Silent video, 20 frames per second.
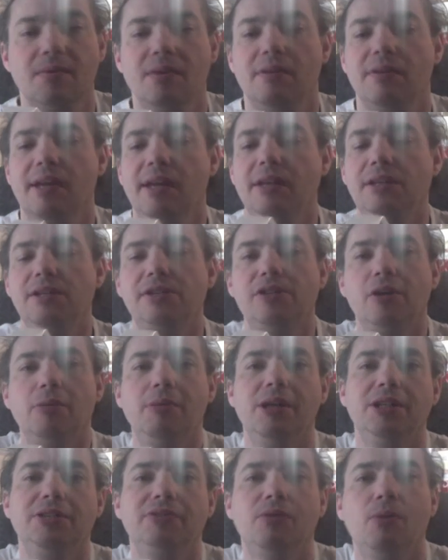Thank you so
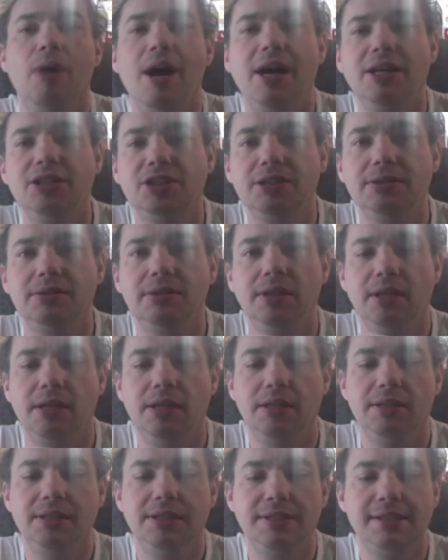much for watching.
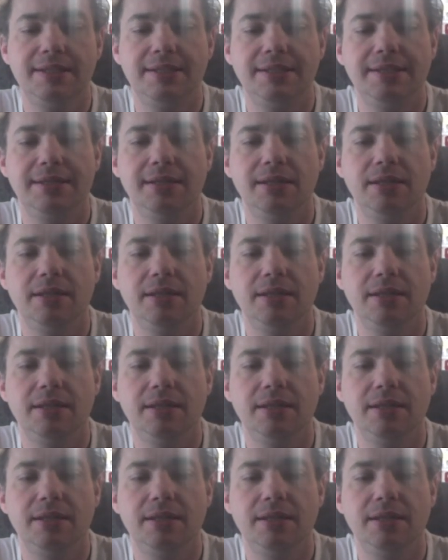This is